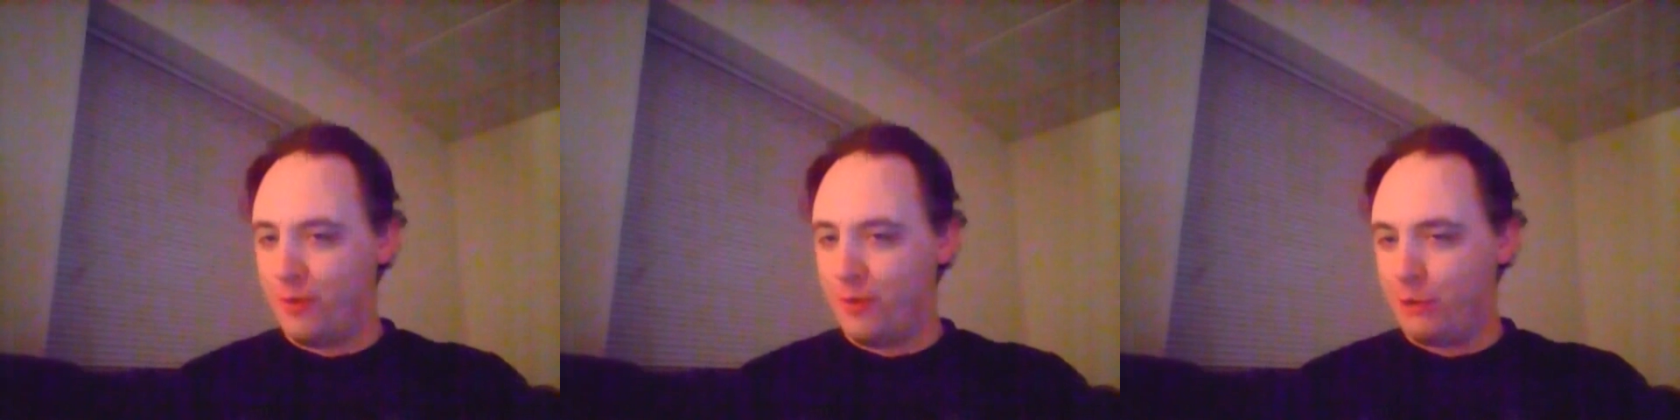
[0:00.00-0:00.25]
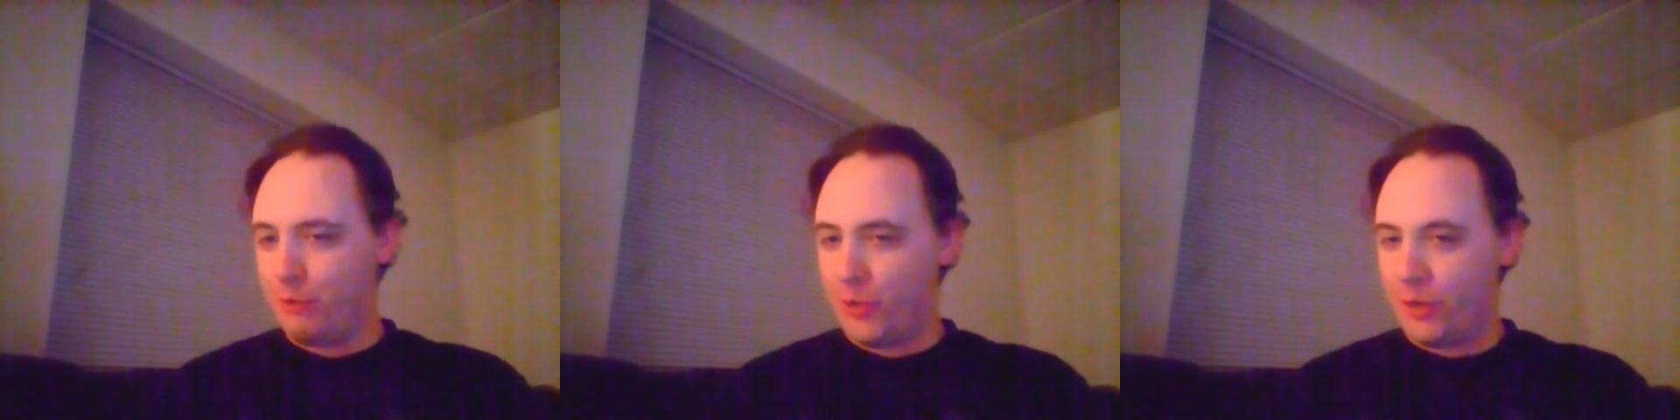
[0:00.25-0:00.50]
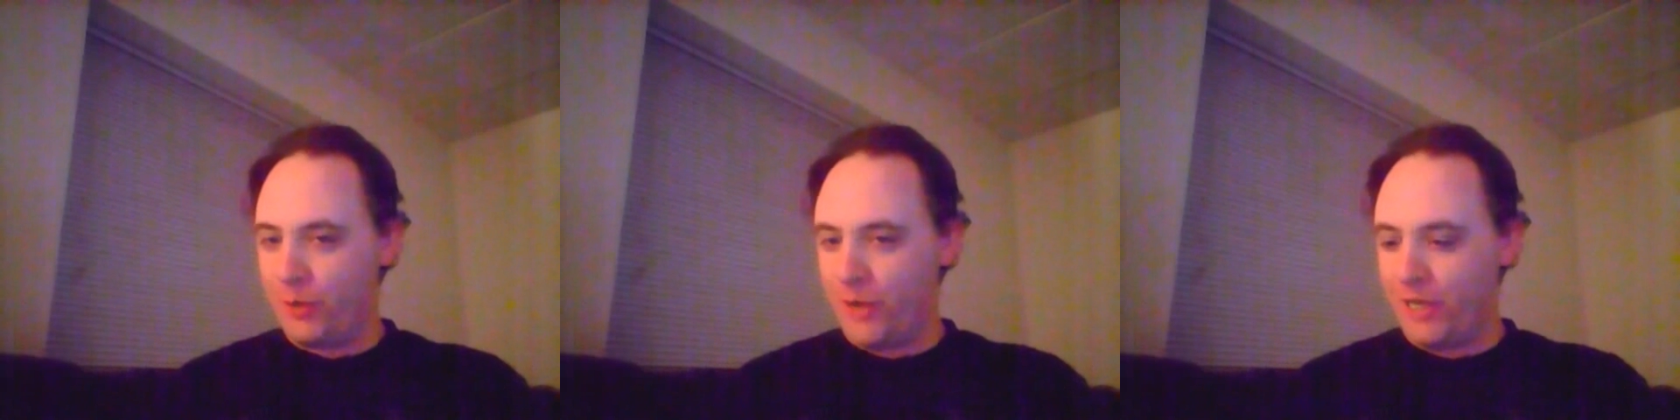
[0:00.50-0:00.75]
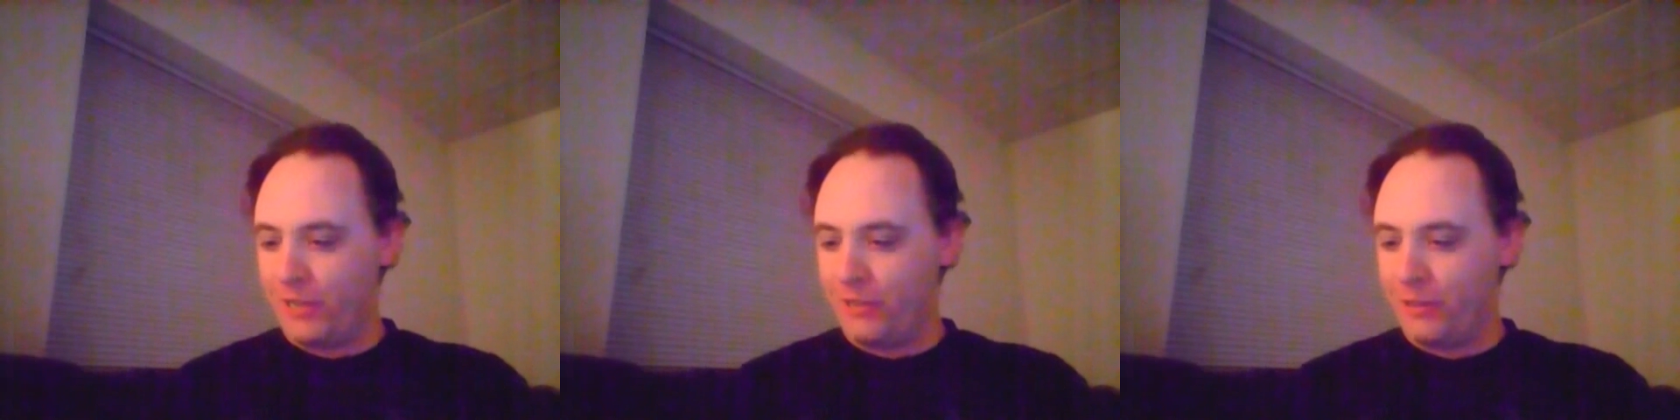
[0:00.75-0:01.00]
about
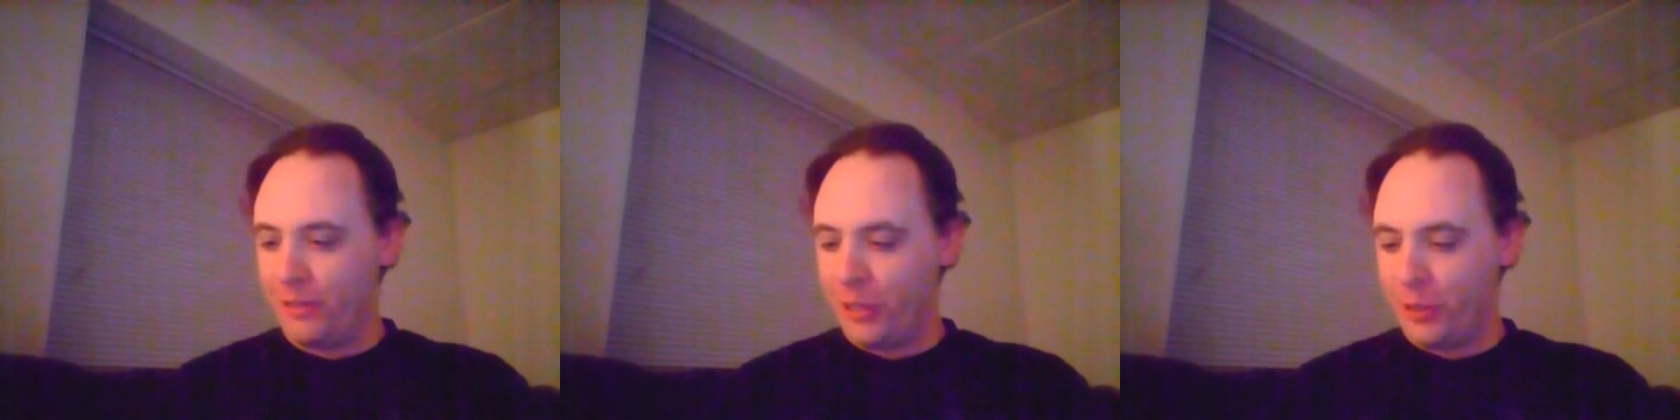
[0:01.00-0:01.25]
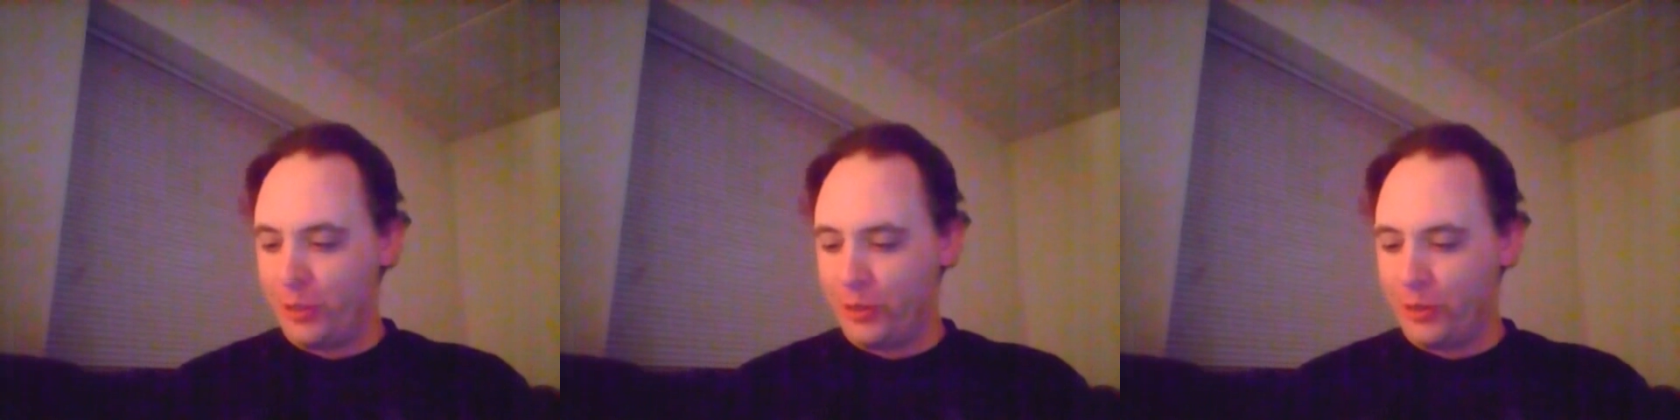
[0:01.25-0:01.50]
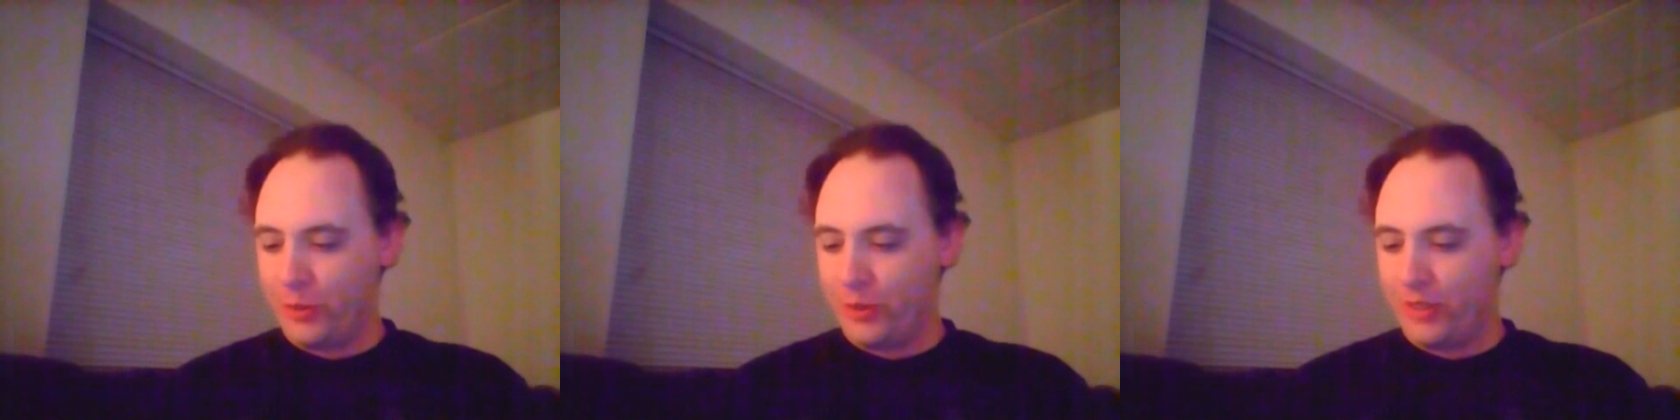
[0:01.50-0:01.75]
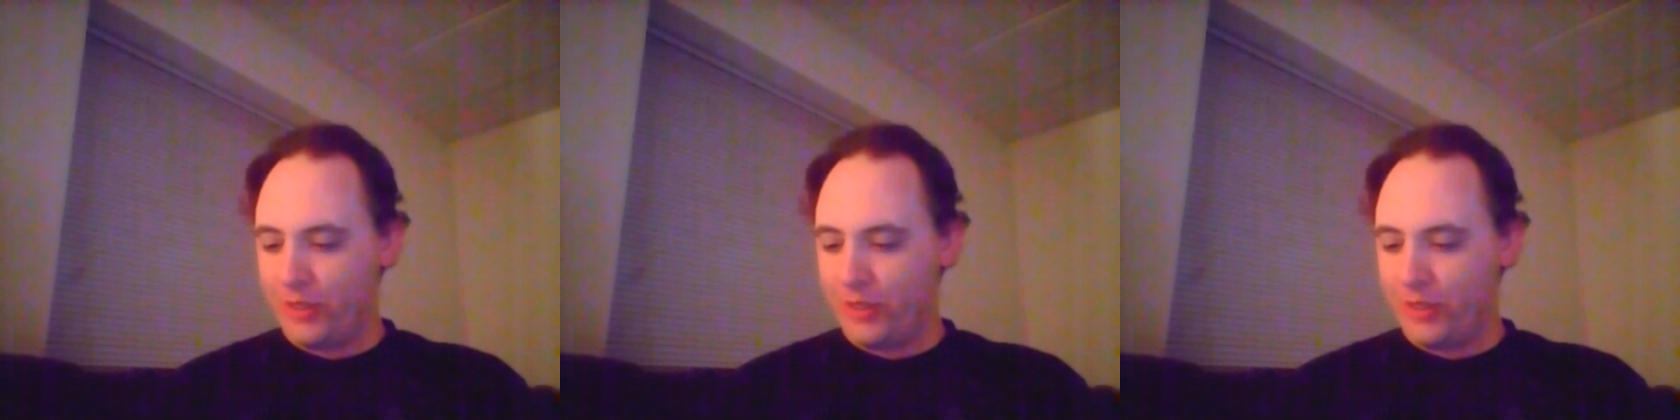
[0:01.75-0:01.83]
Pokemon Go.